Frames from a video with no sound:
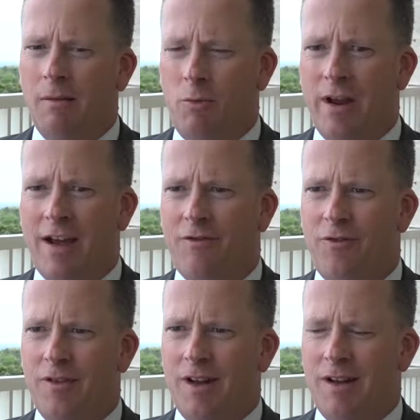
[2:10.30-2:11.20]
we
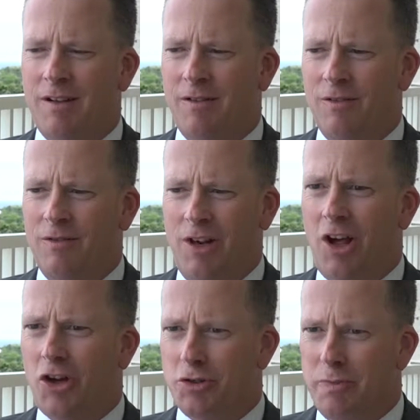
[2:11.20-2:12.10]
have
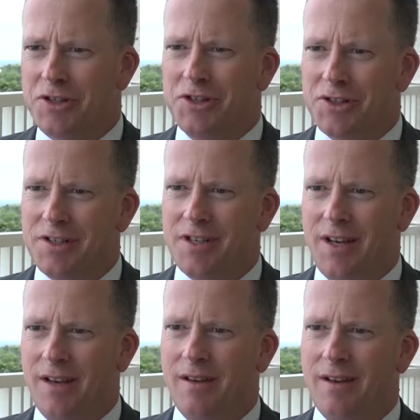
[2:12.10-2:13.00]
large businesses
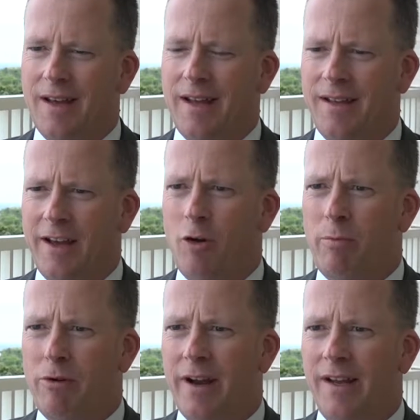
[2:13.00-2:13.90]
here, and they
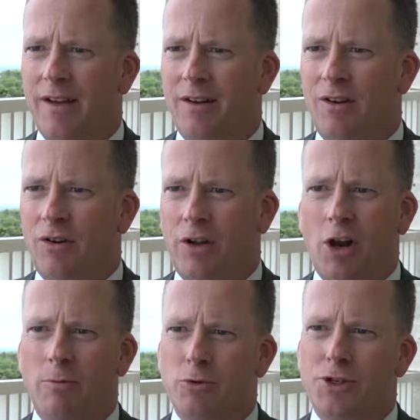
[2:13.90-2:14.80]
operate on a
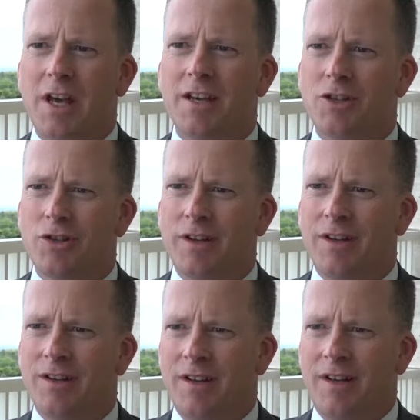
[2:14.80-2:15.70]
global stage,
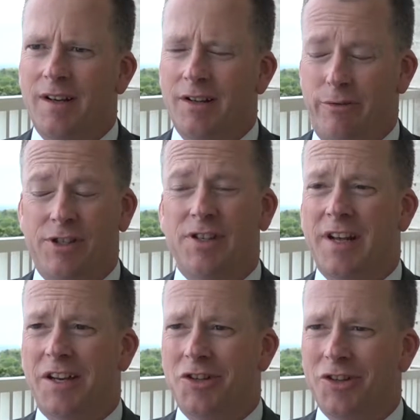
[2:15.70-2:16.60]
and there is a
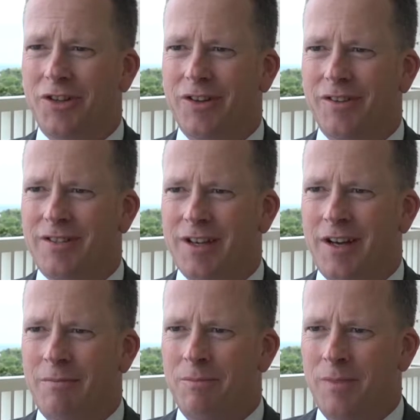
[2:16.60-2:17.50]
danger
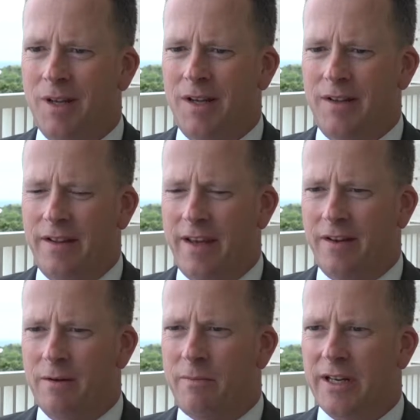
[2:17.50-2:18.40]
that their
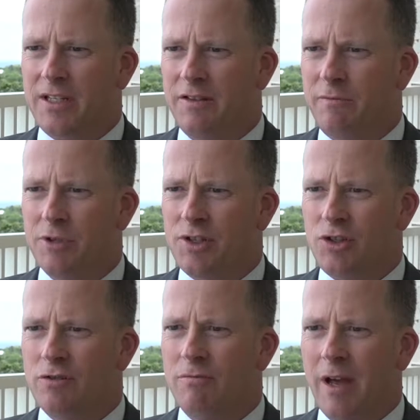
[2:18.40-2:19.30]
competitive
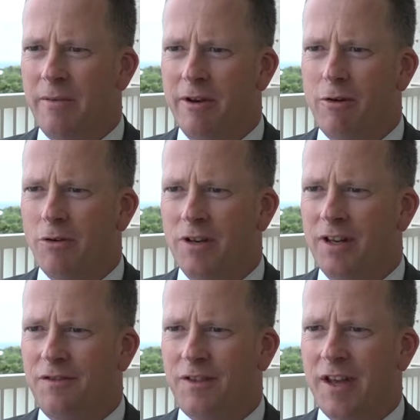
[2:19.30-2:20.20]
position may be
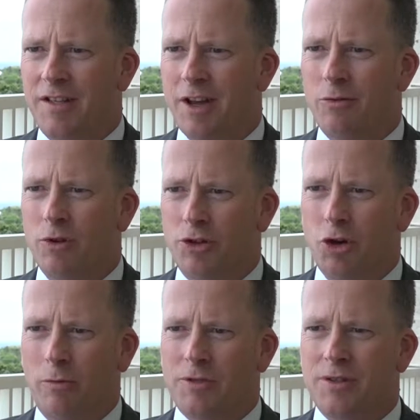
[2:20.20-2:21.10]
eroded if they don't
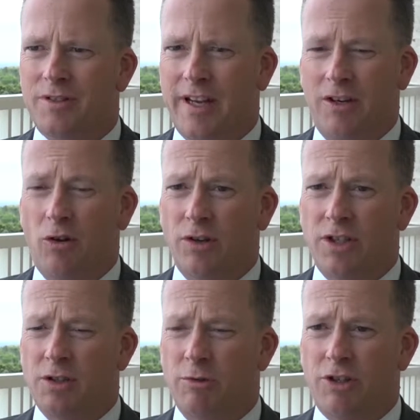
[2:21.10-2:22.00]
adopt
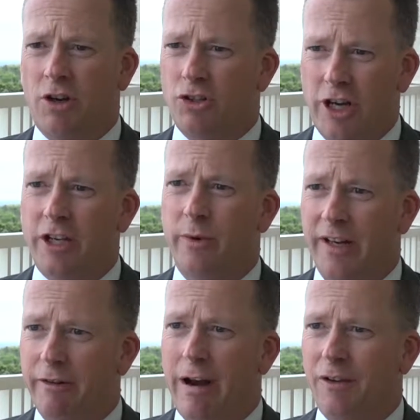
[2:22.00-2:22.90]
technologies which are
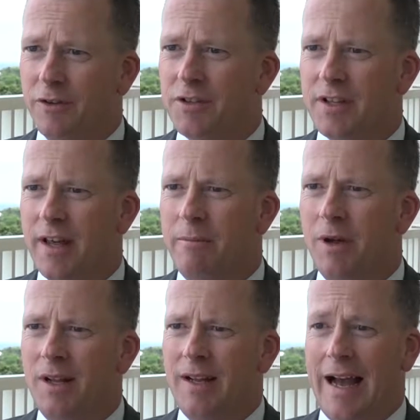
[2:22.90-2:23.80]
genuinely relevant to them
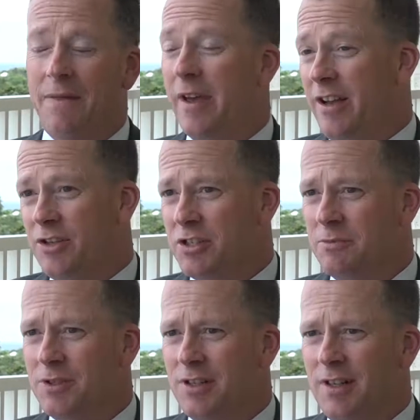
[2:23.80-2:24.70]
and their
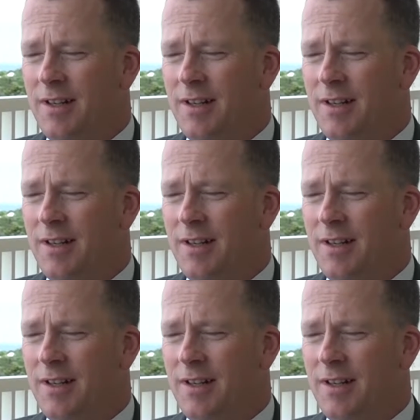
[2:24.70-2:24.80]
customers.